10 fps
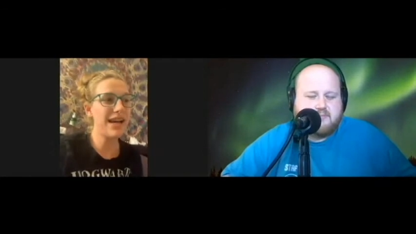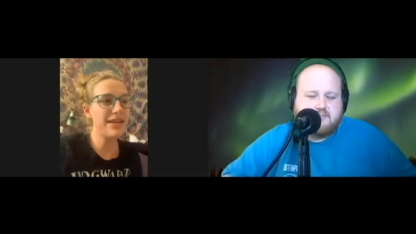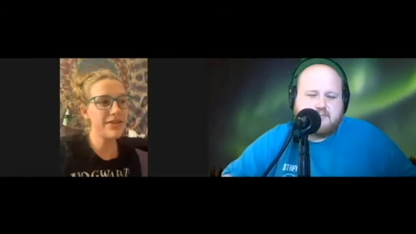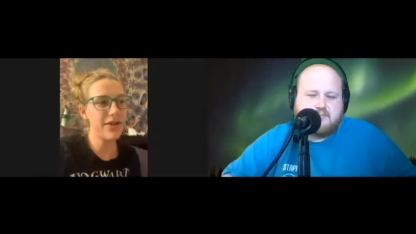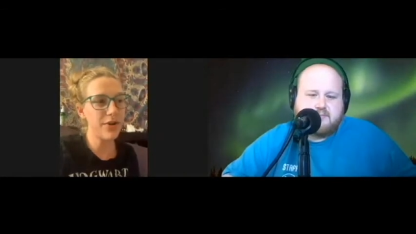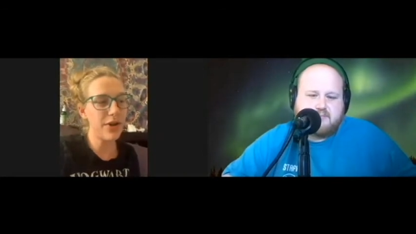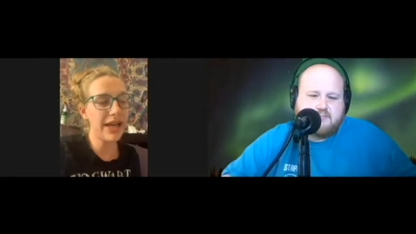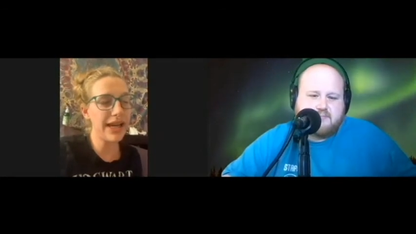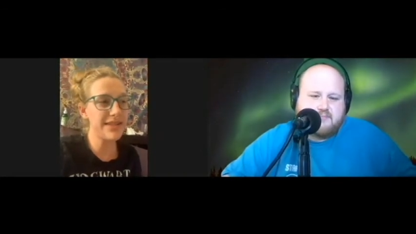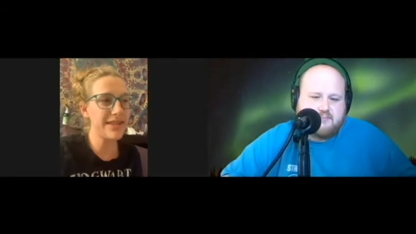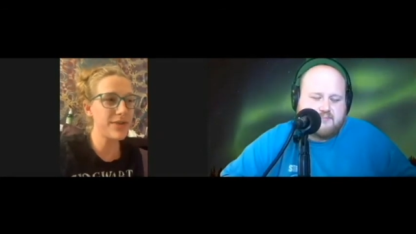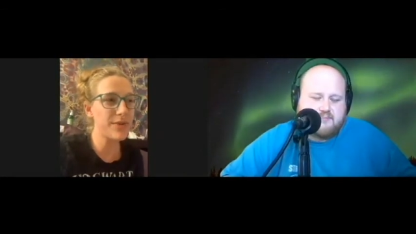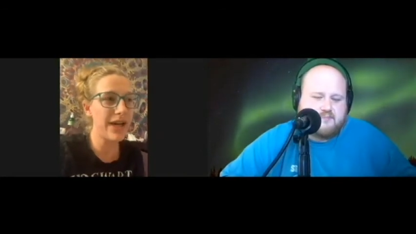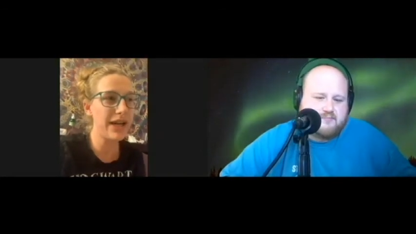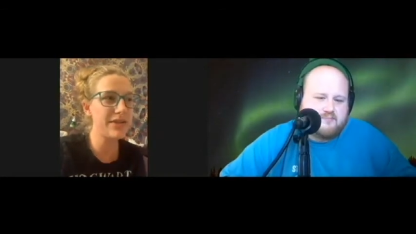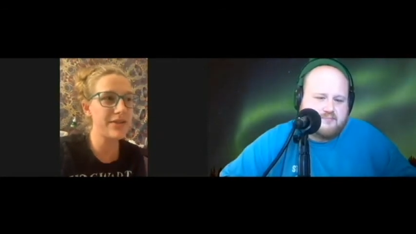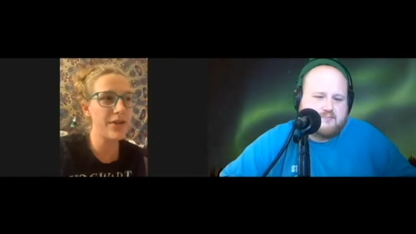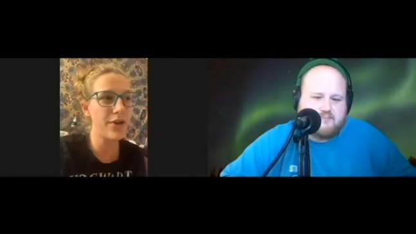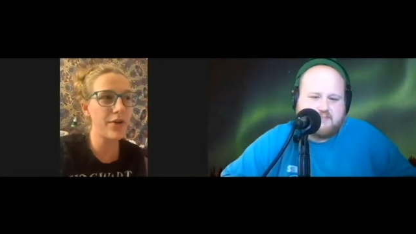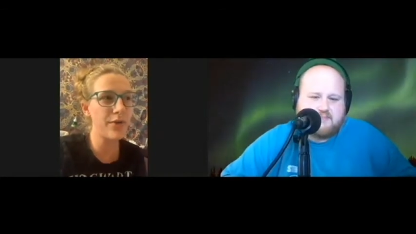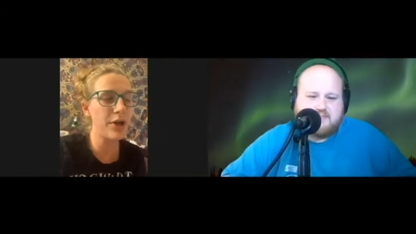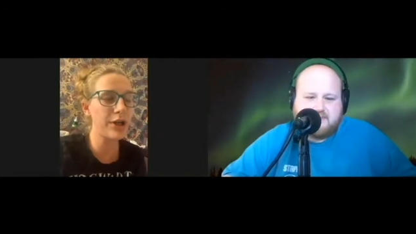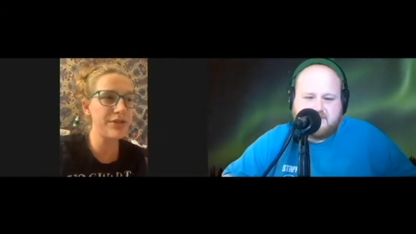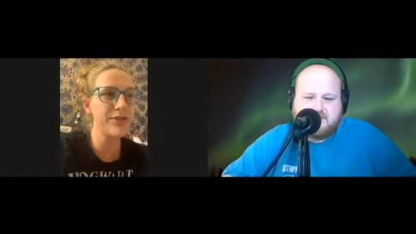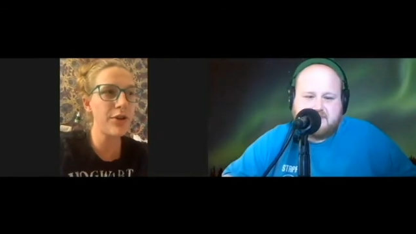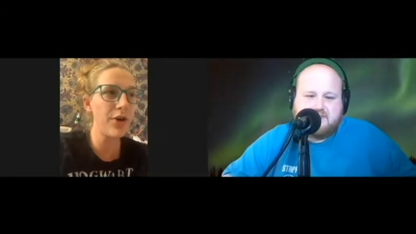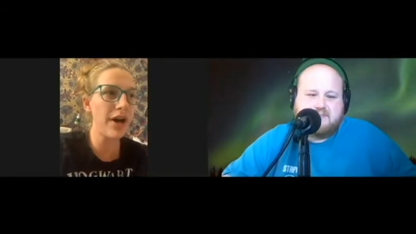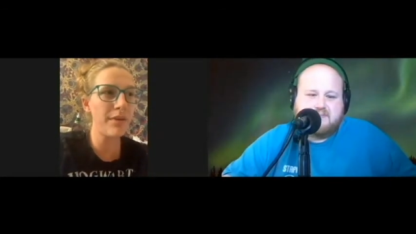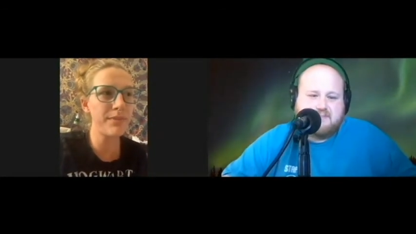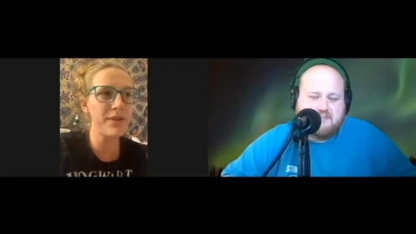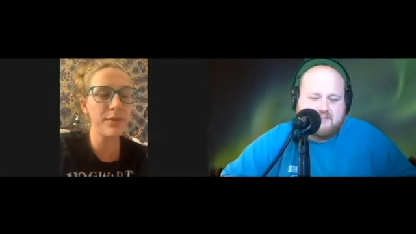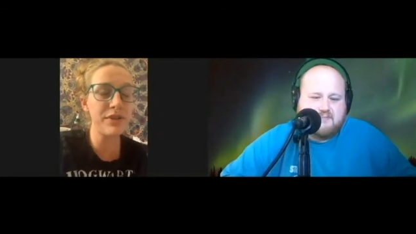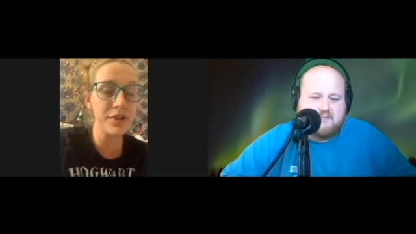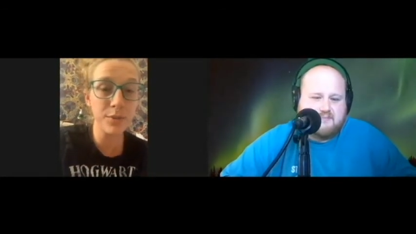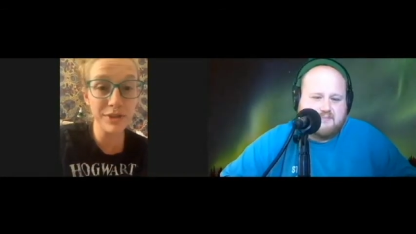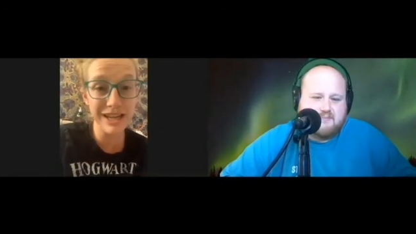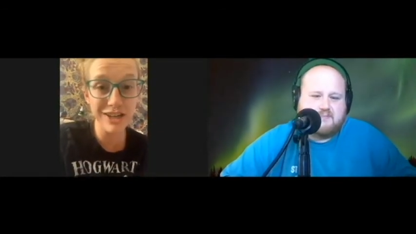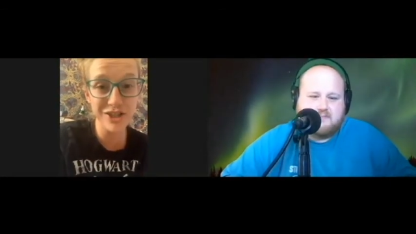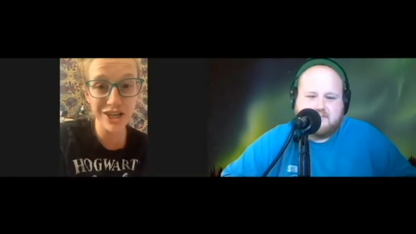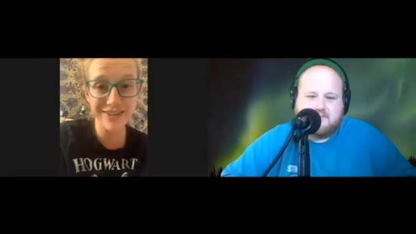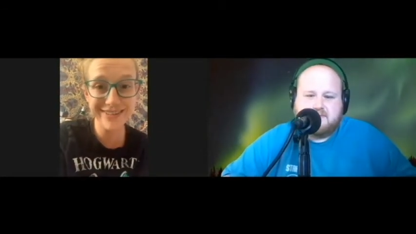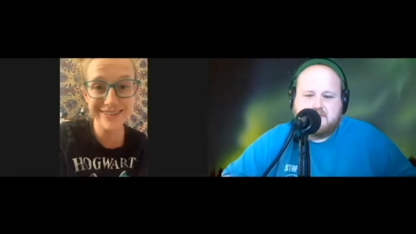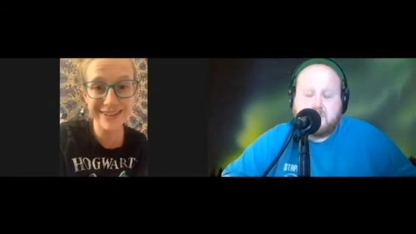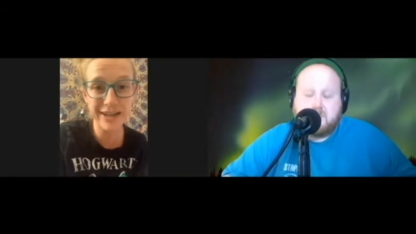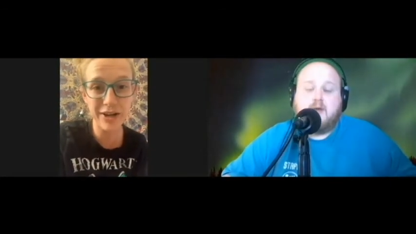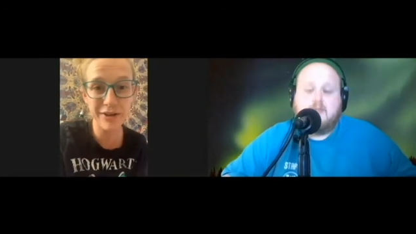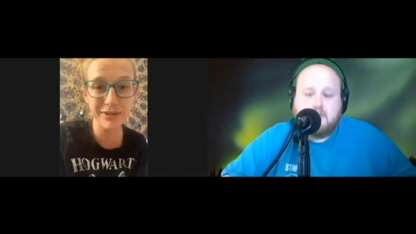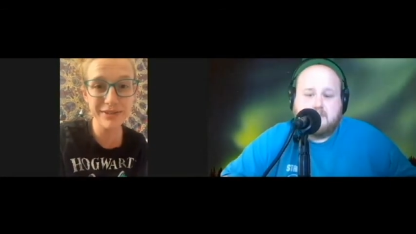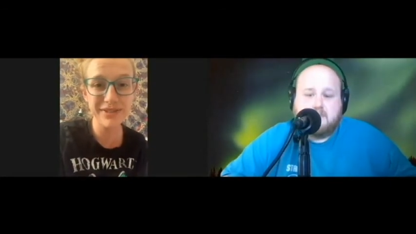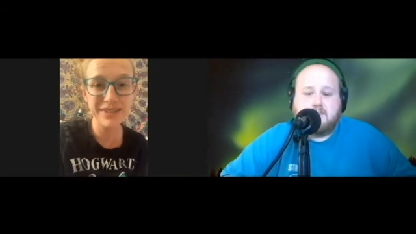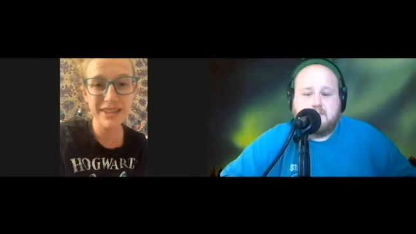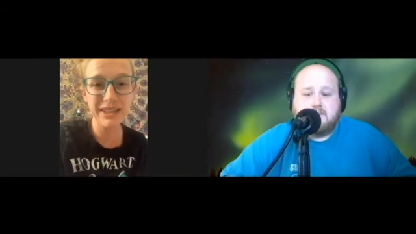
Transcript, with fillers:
Speaker 1: So I guess that's why so art is so up to interpretation, you hmm. know, yeah.